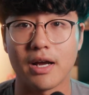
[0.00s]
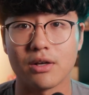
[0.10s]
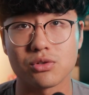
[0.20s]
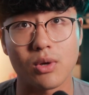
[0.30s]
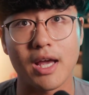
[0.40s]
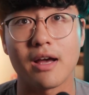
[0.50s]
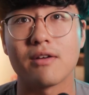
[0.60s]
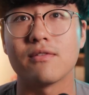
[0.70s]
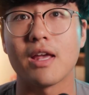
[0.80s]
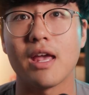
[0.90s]
I also
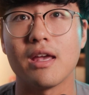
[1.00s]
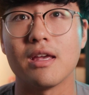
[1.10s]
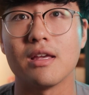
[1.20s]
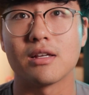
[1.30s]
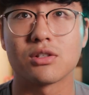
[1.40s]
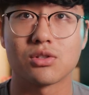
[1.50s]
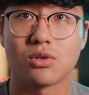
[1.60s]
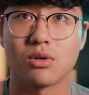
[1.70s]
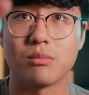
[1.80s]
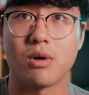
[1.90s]
have a
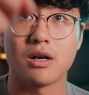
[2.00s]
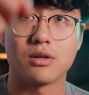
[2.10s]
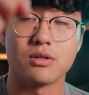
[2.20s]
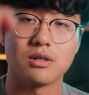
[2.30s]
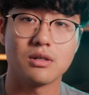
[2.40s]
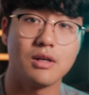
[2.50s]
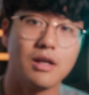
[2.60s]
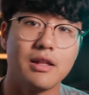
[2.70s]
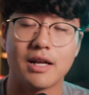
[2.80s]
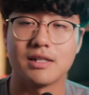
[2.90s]
external monitor
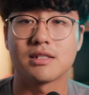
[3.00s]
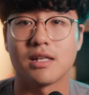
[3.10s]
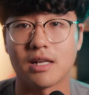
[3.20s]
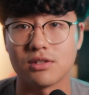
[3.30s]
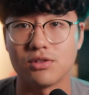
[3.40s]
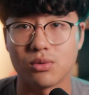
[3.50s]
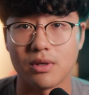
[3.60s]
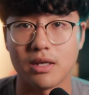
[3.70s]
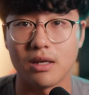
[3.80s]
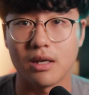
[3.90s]
that is connected to
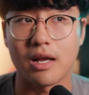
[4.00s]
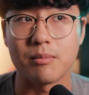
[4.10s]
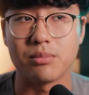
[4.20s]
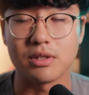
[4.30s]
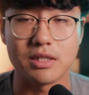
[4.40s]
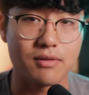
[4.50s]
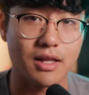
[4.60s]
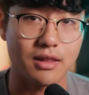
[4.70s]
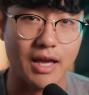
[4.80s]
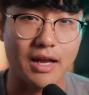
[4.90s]
it, and I believe
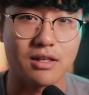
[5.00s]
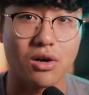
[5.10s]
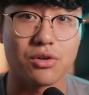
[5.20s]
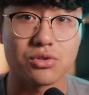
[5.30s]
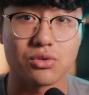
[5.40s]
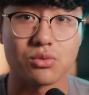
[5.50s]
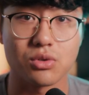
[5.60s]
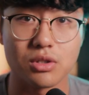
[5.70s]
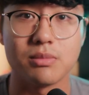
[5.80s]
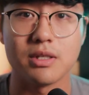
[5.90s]
that that also
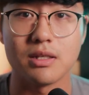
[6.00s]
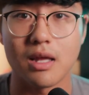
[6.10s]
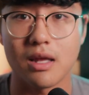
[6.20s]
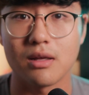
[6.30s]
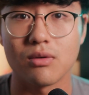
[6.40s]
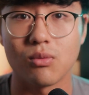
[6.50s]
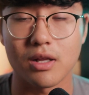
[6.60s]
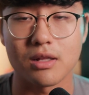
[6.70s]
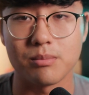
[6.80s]
could be one of the